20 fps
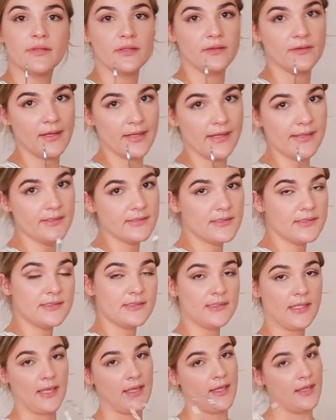for you guys
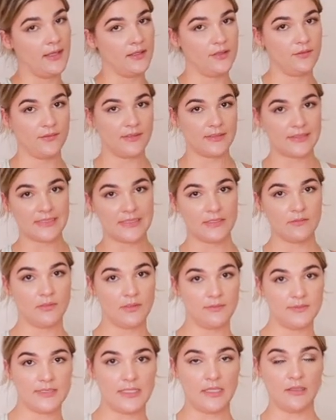and you can see what
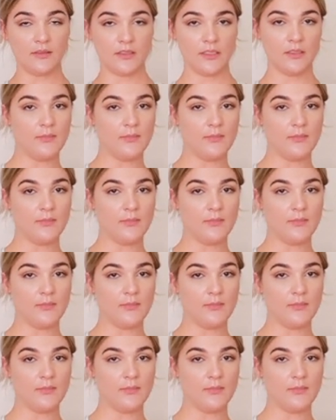I'm talking